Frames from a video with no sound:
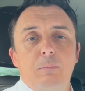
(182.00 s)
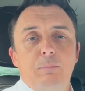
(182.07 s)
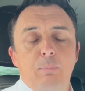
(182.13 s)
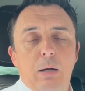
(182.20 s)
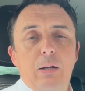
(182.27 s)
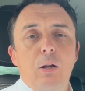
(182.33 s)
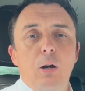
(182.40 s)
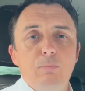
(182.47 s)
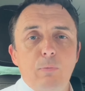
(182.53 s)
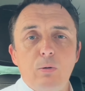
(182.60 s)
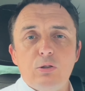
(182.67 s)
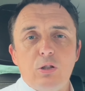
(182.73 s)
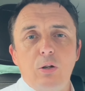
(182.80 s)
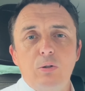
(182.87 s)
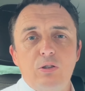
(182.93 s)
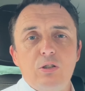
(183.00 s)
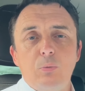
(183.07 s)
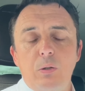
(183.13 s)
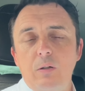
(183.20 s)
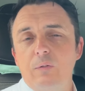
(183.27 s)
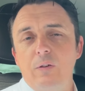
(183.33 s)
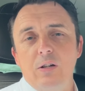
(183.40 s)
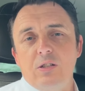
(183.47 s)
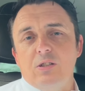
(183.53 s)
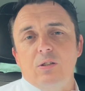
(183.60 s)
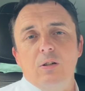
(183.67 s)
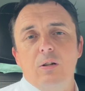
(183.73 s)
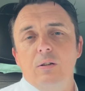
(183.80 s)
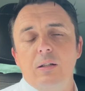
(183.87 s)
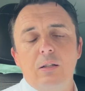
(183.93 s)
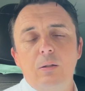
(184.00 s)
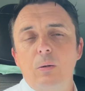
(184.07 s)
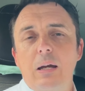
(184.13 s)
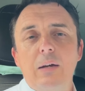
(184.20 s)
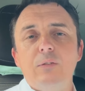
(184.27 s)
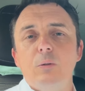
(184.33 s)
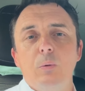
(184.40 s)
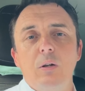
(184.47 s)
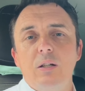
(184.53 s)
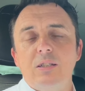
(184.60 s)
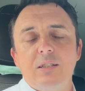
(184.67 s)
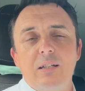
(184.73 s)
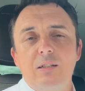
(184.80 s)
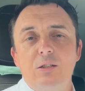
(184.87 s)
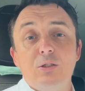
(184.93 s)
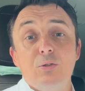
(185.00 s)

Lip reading: But I know most coaches, when you first start, like, you have to work Saturday and